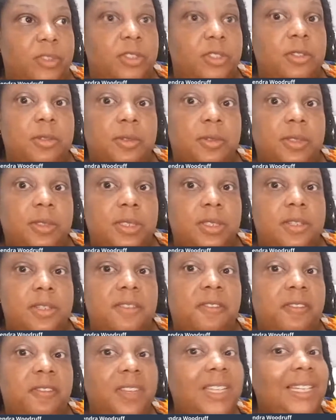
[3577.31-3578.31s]
to
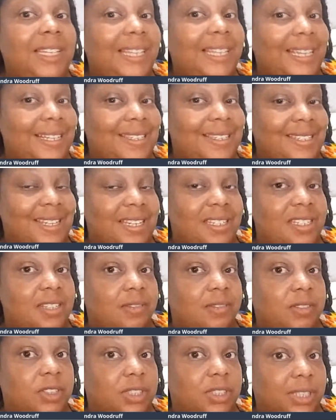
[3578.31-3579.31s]
feeling a sense
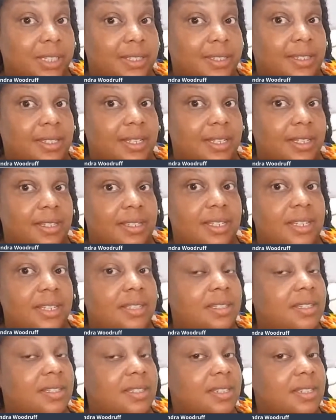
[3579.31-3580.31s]
of justice
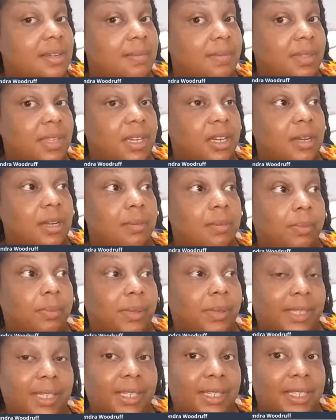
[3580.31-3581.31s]
is something
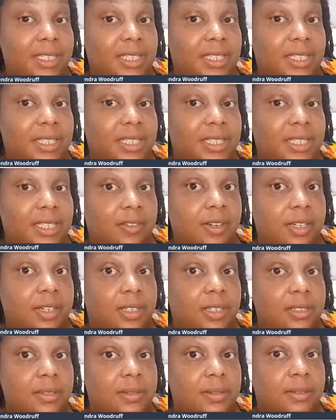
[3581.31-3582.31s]
completely
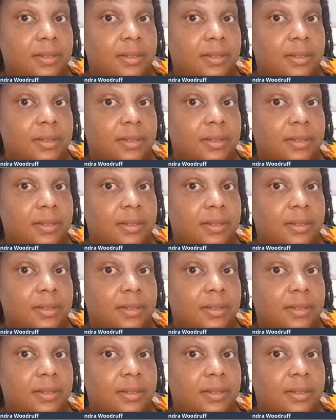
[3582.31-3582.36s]
different.